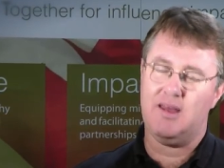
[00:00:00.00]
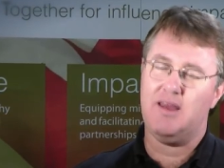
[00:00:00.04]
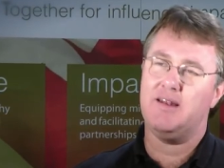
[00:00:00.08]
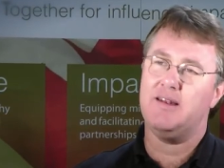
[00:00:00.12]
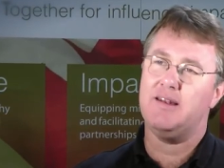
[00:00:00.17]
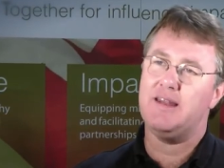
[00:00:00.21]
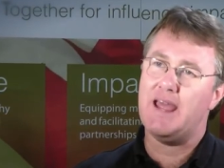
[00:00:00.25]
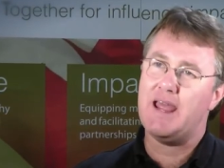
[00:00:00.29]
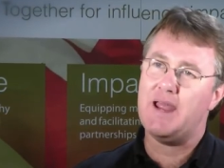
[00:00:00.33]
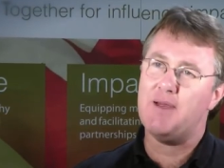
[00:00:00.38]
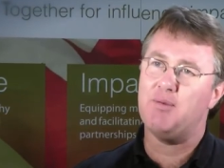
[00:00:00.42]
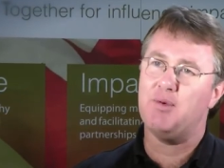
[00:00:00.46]

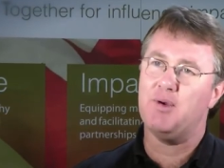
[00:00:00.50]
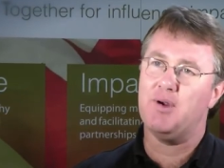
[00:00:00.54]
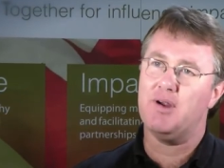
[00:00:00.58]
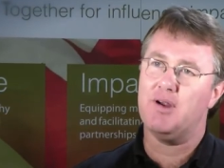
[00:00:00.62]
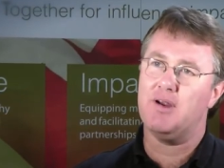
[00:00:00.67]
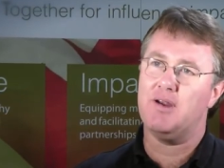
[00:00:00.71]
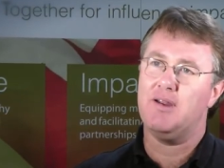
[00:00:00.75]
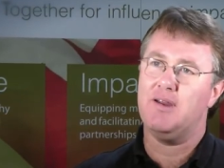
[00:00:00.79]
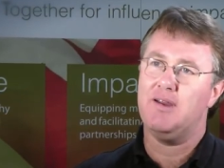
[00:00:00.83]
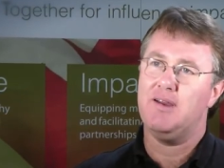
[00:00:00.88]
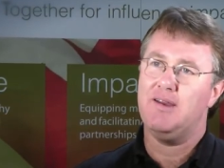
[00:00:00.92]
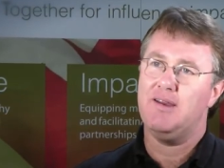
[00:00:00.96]
and neighbor
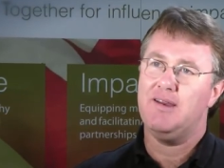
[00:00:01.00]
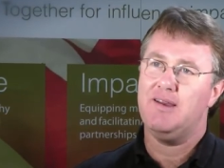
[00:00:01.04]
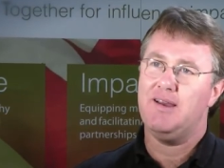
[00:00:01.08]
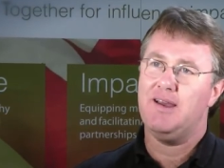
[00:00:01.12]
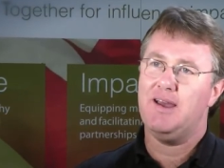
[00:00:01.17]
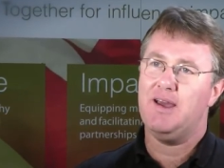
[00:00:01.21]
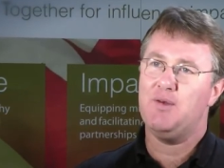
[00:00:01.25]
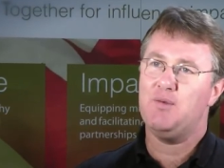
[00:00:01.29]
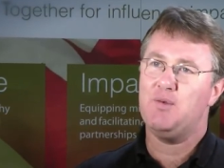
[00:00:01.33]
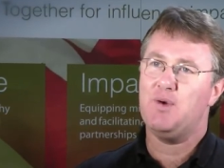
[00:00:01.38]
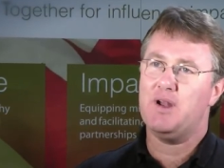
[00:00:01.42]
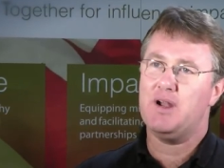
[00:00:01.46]

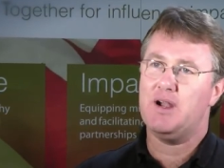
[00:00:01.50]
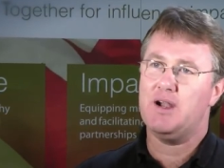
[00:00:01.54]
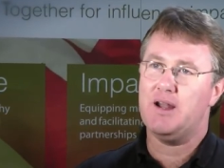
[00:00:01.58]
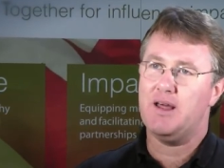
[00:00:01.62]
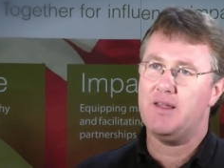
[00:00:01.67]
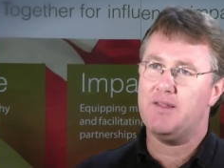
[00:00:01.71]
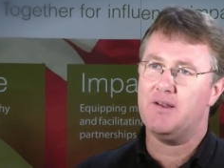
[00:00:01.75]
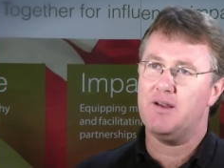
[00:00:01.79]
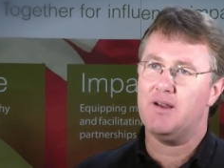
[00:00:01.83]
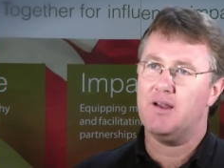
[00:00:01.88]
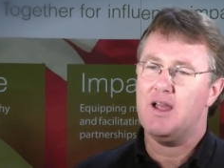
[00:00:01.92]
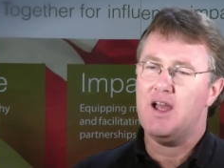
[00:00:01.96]
and one
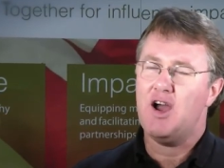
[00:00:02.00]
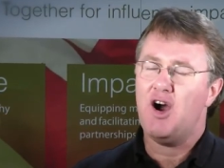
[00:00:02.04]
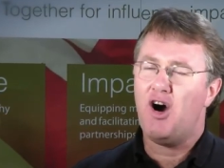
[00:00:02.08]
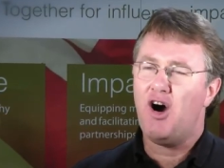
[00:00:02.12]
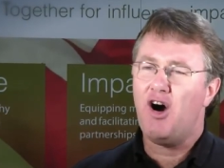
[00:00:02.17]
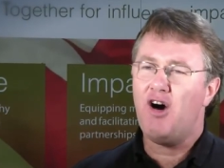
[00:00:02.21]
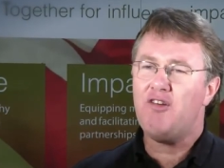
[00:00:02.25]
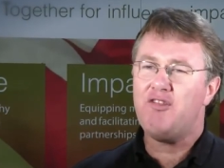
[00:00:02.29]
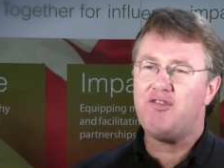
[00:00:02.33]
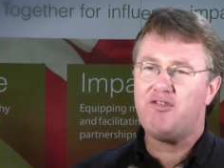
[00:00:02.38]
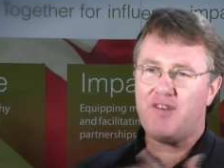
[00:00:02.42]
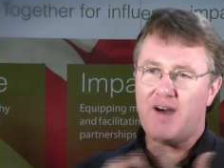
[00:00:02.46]
another.
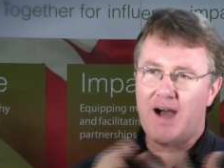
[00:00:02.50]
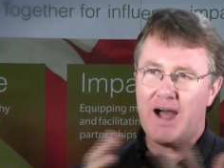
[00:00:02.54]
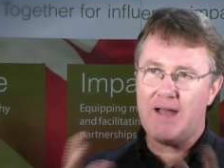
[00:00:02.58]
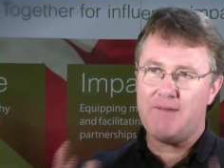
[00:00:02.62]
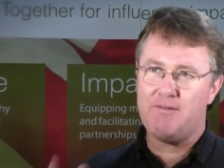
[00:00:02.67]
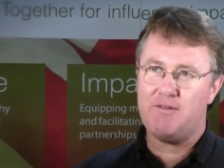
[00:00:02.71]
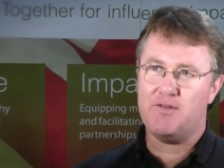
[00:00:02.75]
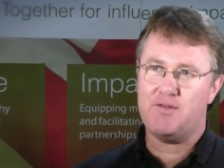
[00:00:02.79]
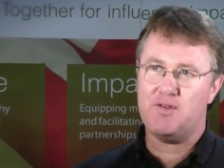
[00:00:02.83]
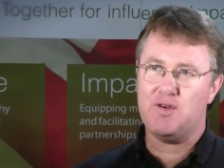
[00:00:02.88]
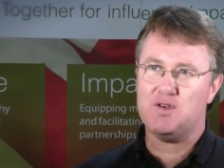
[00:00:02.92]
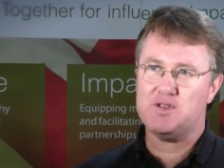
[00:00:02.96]
All
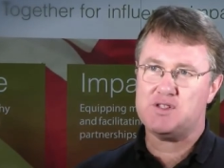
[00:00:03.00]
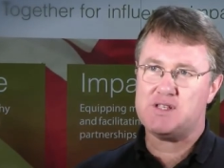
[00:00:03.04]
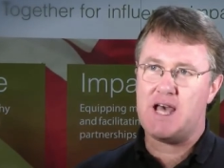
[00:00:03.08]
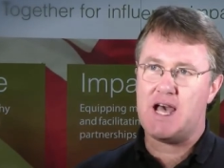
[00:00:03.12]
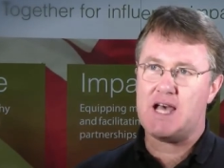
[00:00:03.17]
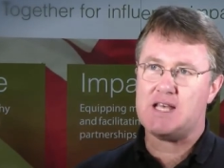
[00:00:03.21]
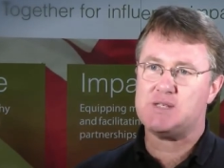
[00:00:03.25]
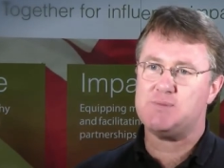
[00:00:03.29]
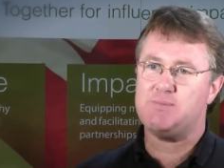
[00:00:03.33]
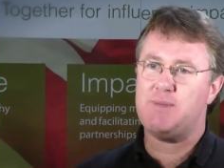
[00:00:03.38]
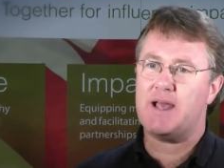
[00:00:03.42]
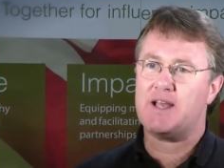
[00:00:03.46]
5 of those
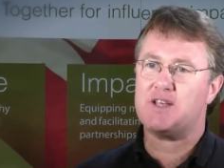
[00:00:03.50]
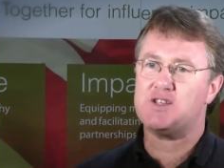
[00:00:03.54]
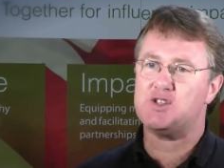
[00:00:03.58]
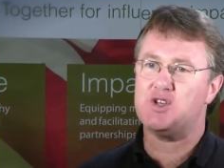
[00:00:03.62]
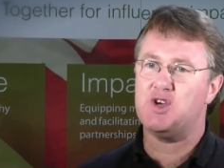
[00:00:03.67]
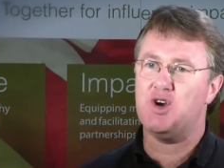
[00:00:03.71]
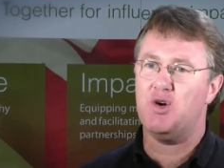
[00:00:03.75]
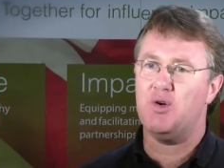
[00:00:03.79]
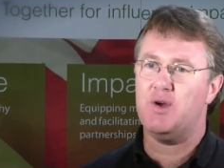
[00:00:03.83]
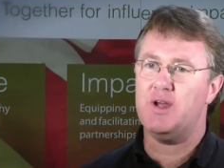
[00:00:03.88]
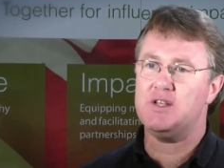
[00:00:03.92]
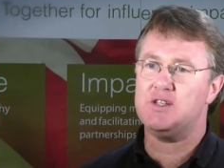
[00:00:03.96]
aspects
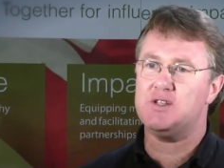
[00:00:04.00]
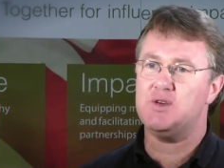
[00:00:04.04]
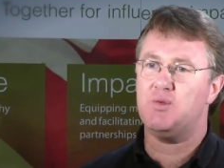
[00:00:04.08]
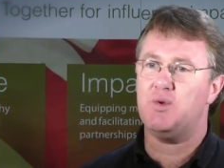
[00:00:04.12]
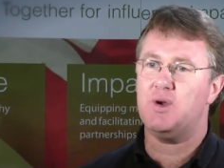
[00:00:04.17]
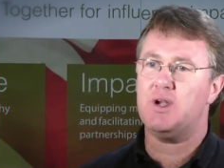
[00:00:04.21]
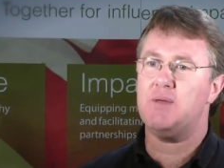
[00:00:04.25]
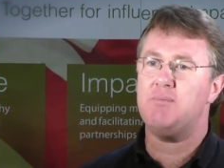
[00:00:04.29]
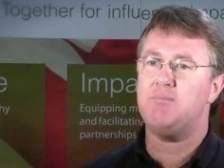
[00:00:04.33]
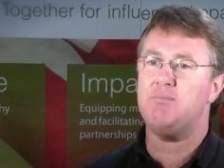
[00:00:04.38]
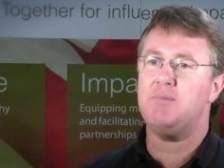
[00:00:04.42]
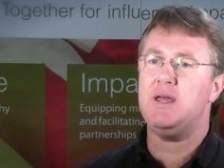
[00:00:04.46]
go into
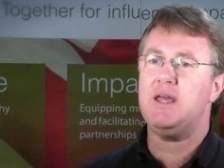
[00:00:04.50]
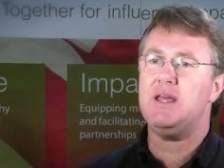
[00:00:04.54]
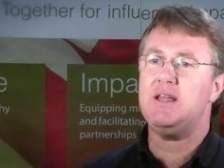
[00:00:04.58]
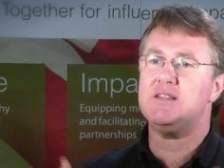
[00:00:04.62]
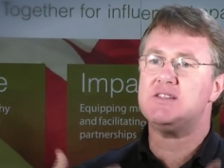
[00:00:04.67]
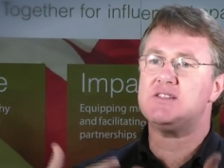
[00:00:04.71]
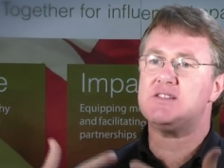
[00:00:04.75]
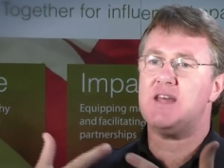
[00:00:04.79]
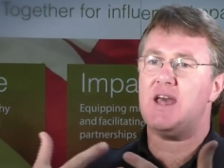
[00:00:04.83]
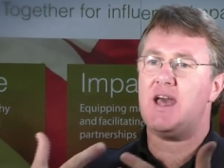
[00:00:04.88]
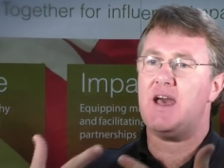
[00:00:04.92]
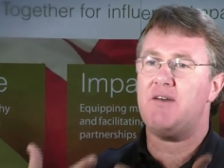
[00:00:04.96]
what it
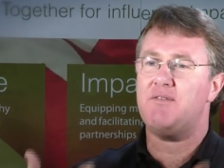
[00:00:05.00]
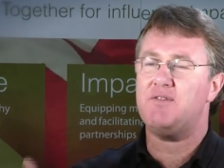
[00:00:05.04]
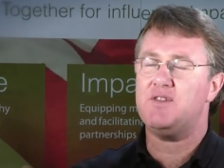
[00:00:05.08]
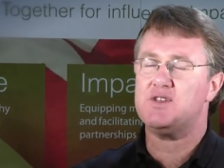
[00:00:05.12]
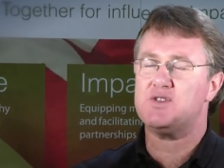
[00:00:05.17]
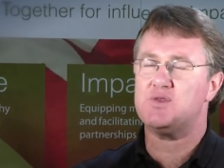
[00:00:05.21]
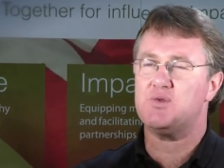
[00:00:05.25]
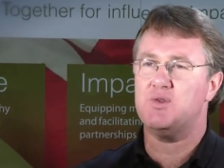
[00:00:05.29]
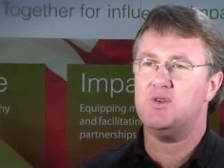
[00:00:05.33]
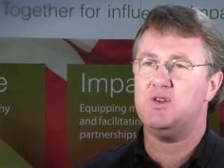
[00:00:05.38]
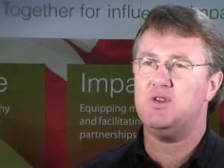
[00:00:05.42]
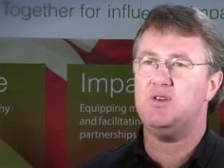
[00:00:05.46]
means to have
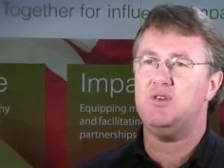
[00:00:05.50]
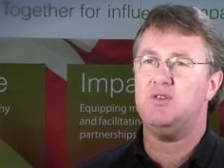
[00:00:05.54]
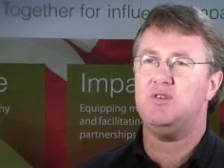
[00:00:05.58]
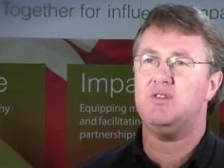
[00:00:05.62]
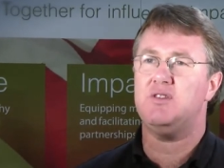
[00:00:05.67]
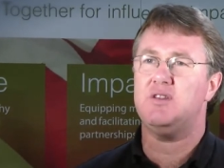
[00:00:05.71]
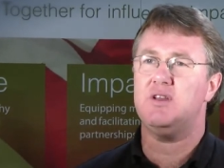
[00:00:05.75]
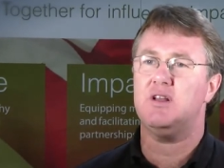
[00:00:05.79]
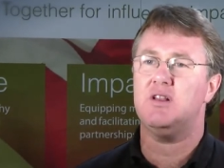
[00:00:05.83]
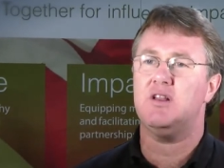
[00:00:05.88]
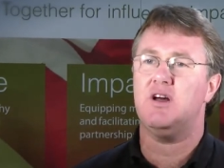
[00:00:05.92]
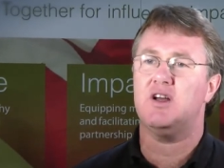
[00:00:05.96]
this
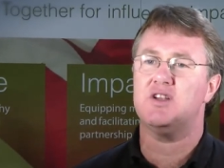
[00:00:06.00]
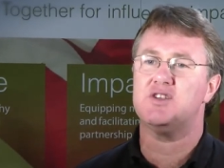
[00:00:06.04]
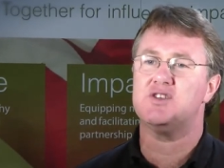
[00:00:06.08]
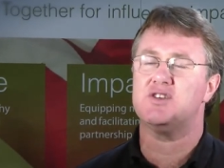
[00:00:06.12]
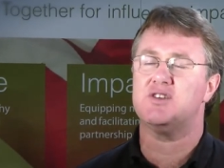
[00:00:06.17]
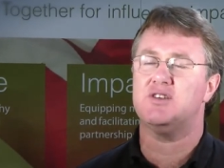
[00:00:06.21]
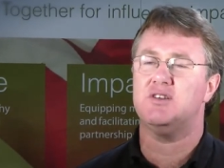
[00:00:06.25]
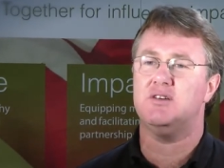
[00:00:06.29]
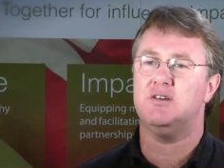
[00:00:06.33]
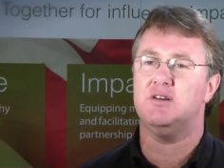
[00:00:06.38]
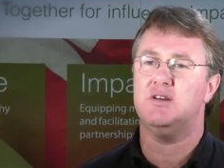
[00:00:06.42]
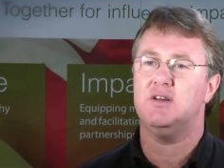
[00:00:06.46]
renewed
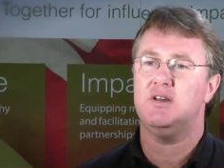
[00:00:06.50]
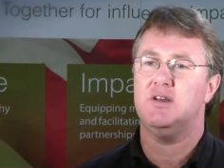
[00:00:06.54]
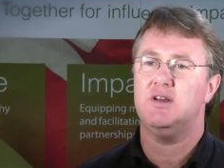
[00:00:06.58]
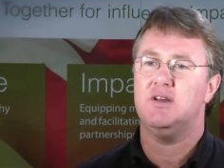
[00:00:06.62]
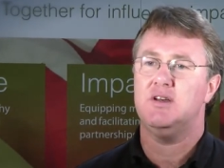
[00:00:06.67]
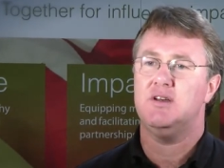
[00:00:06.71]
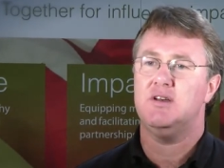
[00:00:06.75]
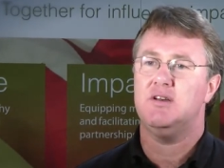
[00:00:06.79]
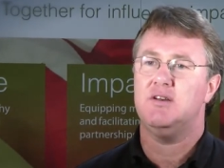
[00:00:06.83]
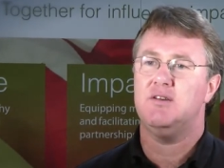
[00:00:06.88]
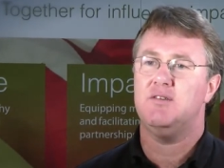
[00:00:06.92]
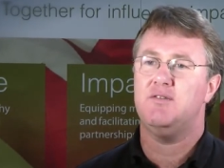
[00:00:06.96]
theological
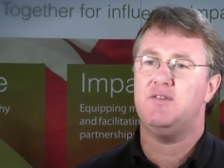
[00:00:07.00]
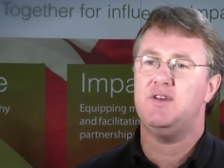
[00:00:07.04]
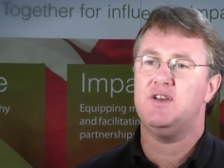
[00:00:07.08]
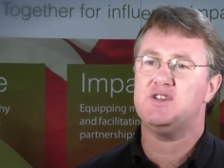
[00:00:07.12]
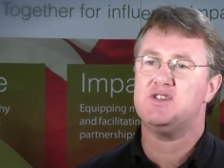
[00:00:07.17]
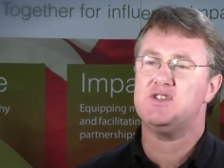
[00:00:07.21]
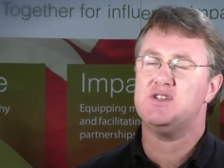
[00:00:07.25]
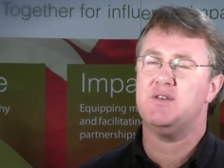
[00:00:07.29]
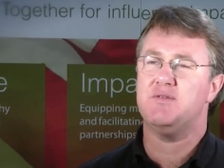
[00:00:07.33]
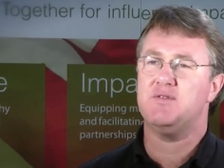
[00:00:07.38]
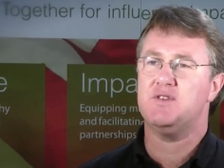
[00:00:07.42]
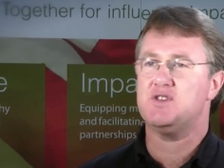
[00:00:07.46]

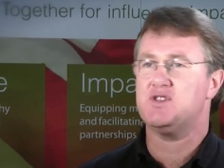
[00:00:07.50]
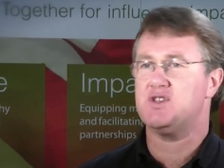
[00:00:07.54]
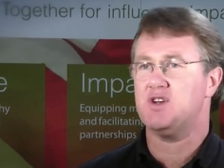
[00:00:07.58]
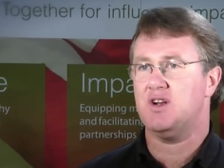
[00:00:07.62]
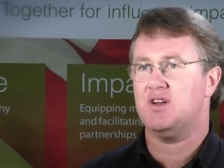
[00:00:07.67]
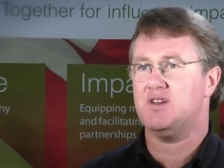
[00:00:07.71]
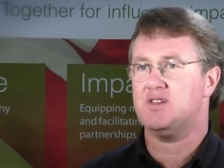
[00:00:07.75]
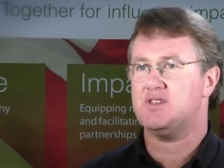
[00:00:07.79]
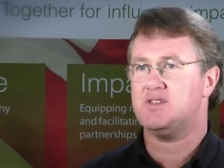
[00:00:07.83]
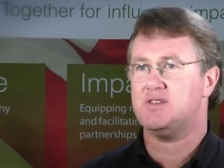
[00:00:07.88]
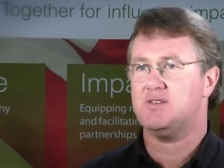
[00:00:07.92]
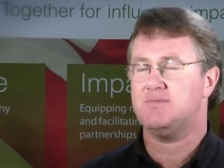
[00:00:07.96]
vision of the
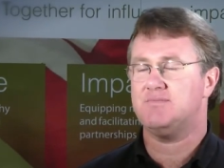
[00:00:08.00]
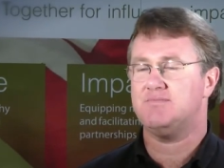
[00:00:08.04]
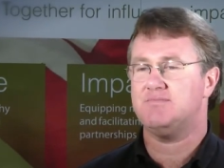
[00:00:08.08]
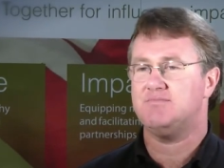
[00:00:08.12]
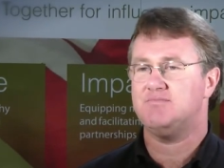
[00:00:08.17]
church.